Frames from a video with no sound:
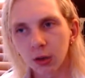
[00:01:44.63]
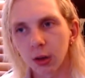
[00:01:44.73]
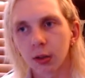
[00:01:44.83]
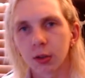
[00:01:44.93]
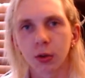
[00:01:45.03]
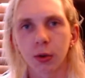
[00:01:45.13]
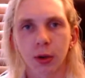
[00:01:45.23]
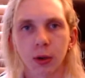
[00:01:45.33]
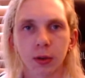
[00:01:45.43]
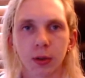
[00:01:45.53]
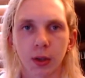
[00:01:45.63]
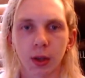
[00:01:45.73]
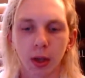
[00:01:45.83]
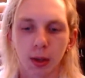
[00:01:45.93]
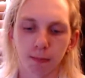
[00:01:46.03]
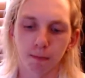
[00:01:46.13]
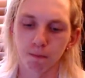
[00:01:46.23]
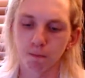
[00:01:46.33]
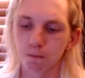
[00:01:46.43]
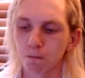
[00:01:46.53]
Now the Joy-Cons. The
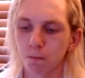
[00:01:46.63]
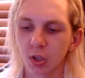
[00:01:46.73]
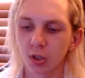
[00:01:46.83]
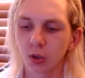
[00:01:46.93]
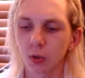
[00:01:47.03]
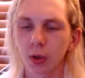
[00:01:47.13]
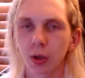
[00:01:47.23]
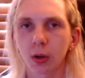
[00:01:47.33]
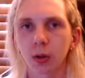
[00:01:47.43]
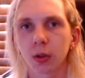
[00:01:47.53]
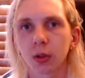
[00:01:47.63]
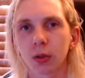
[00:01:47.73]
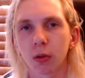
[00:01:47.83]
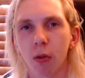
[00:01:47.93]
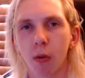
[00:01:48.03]
Joy-Cons,